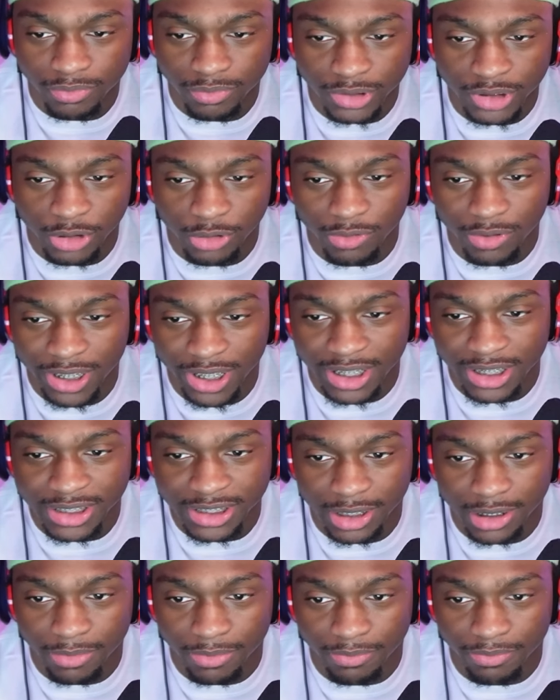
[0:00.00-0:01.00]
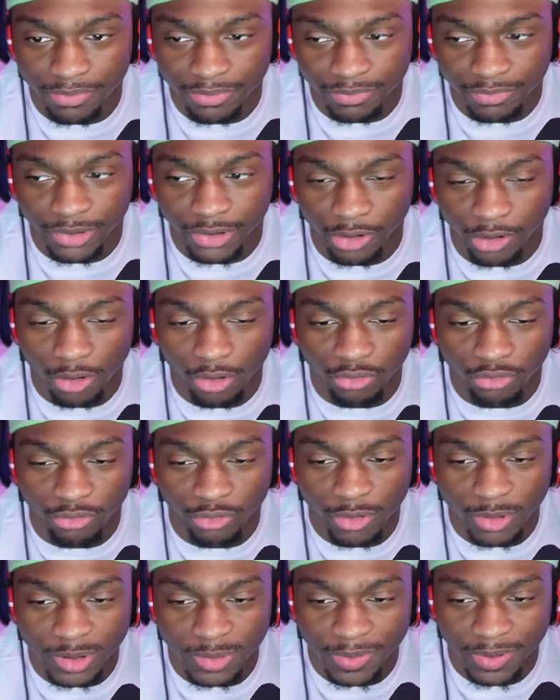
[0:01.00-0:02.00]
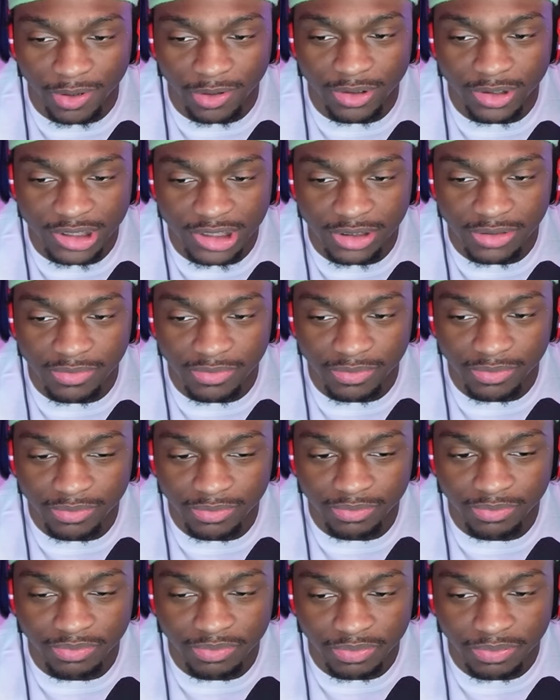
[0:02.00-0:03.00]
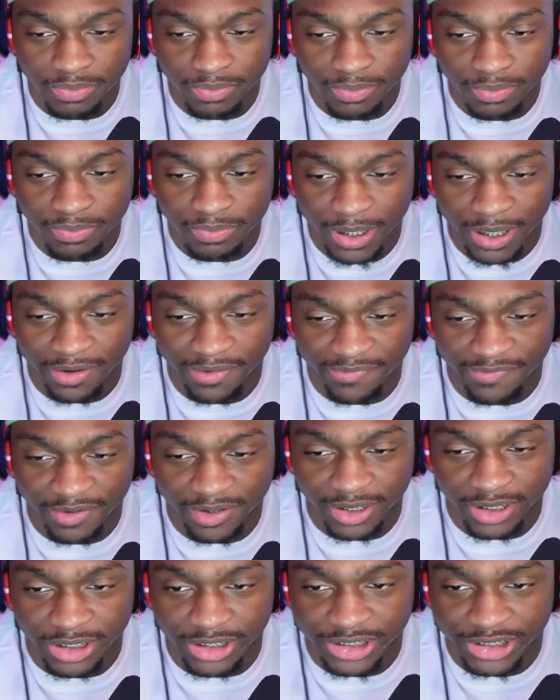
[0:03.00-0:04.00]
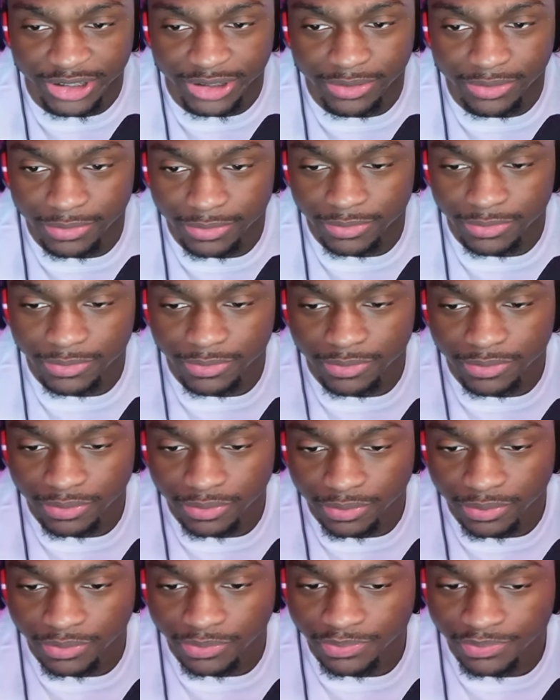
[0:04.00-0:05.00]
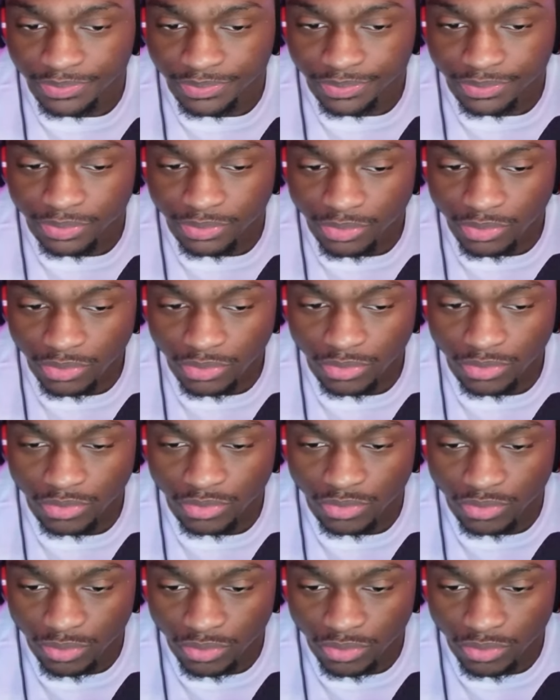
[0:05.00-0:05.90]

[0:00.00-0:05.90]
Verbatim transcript: tuned into girl groups be on some pedophilia shit. You,